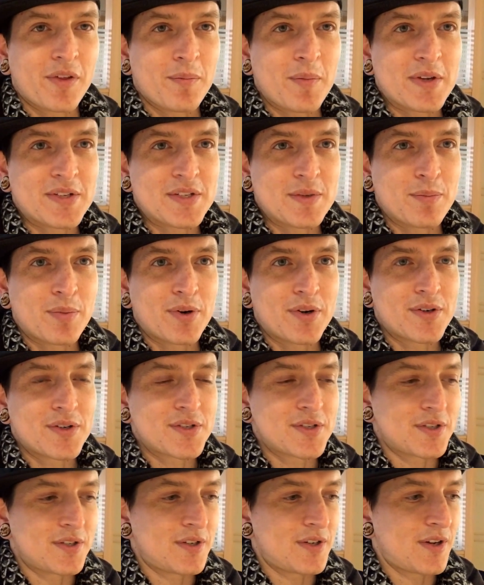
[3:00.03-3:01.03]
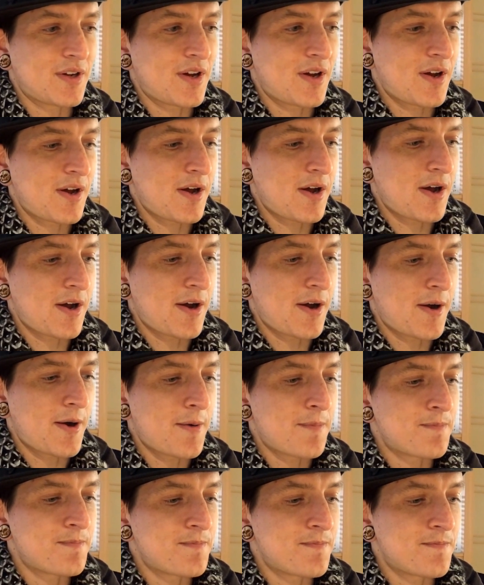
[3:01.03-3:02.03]
a messy person.
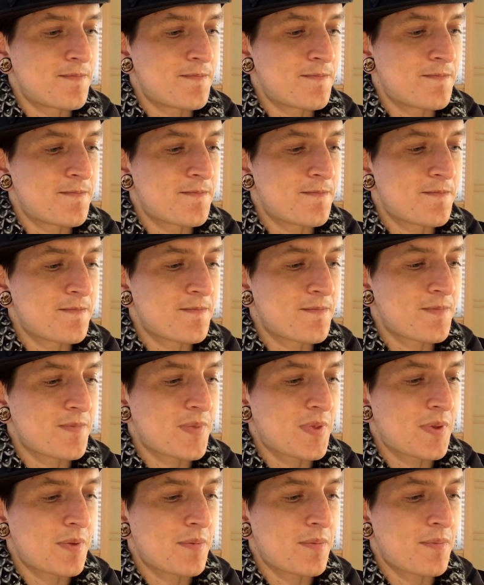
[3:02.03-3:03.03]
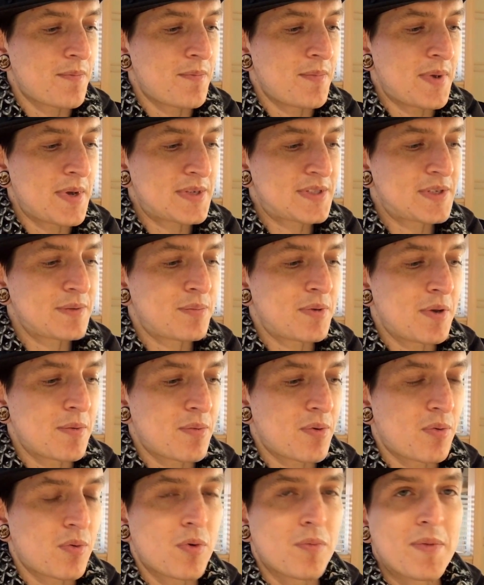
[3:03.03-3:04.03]
Um, messy
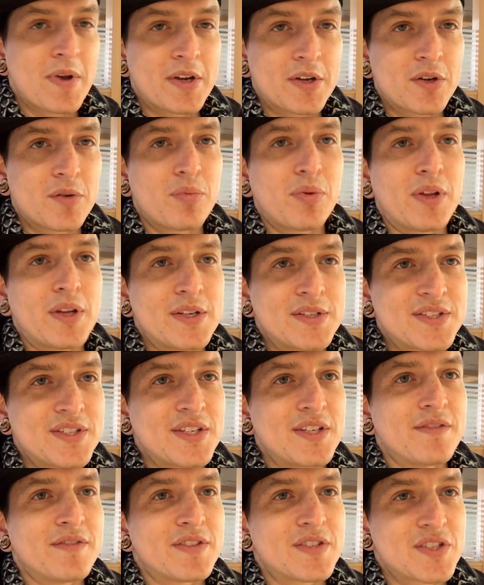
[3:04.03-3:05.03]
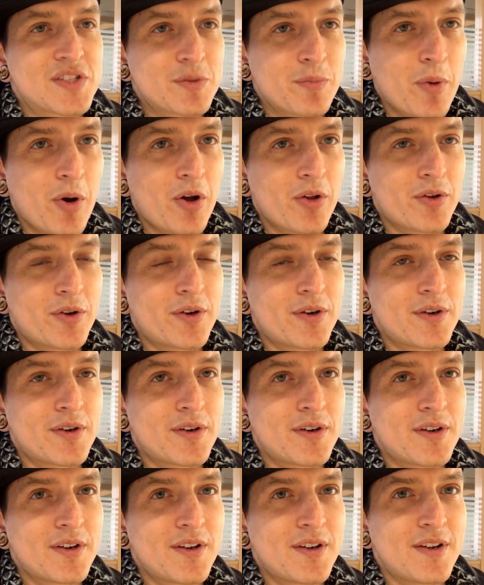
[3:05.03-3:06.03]
people will make your place even smaller.
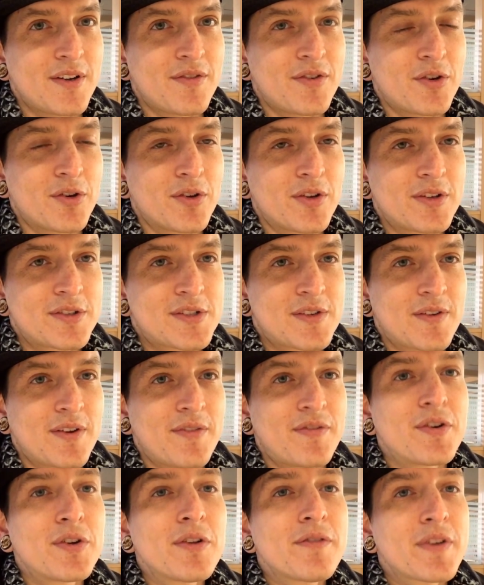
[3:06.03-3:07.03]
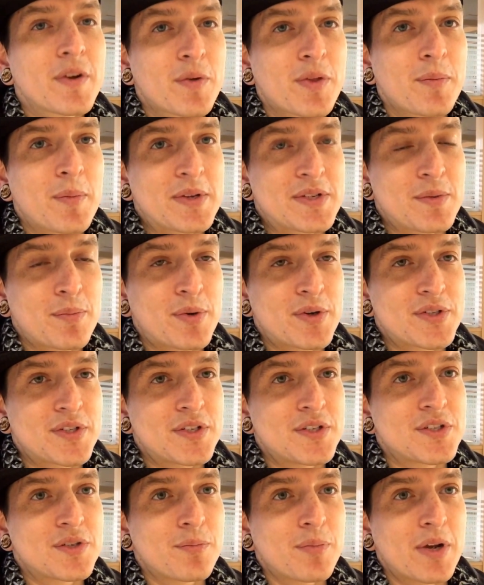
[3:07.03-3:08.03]
If you're, if you're living with a messy person
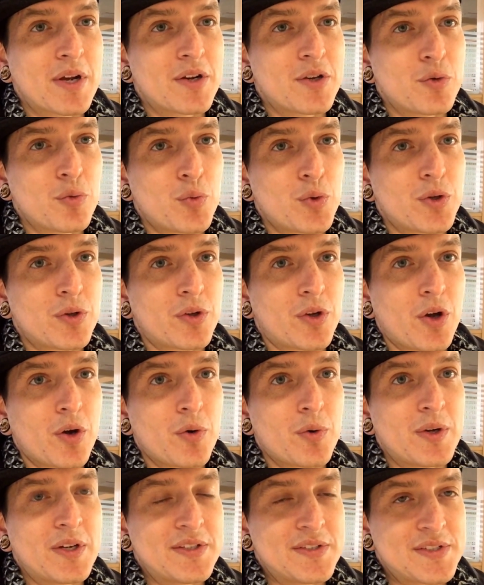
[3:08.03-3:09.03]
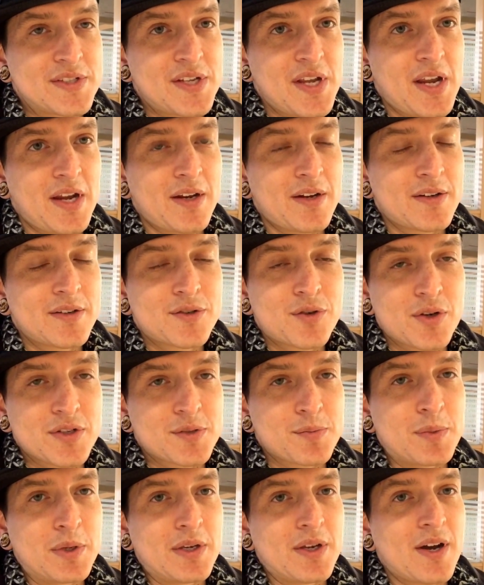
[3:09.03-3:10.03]
in Japan, you will go insane.
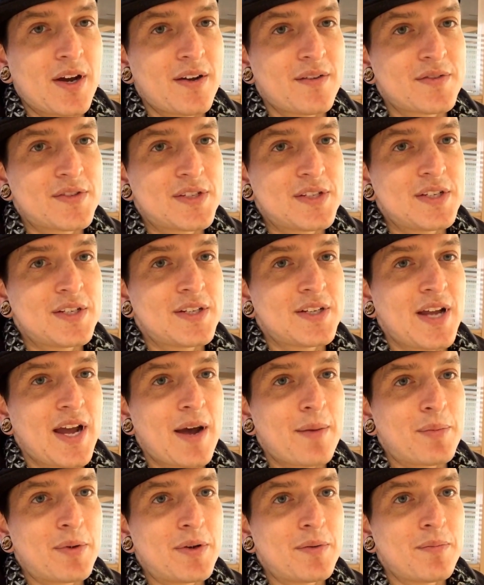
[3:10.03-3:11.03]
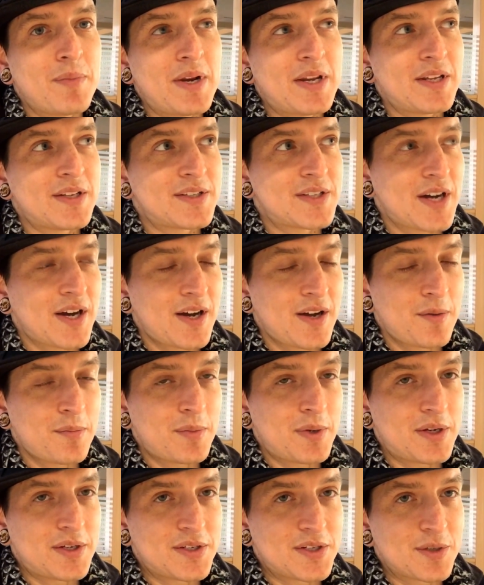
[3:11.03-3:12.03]
Trust me, I have seen it happen many a time
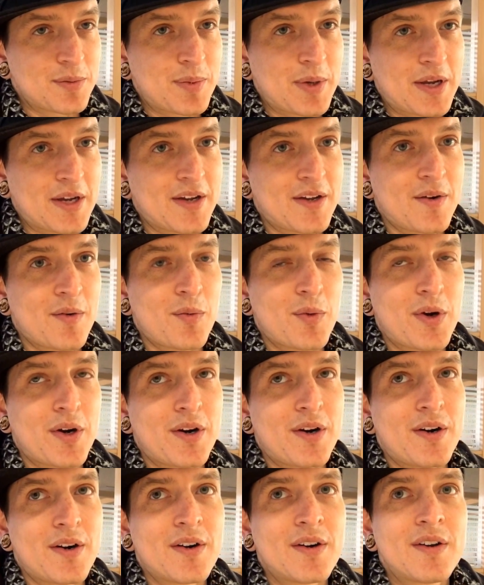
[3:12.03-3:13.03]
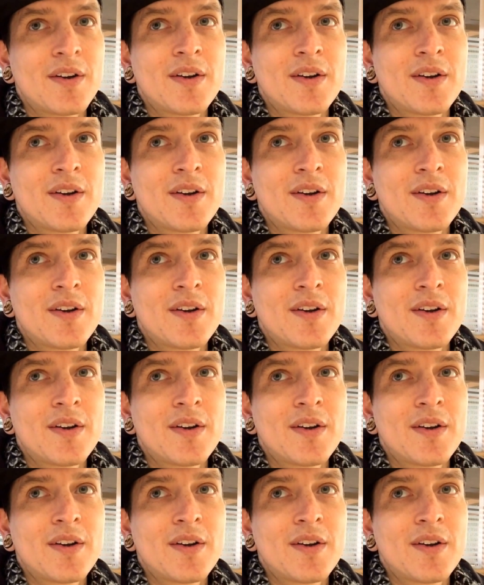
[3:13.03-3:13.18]
in Japan where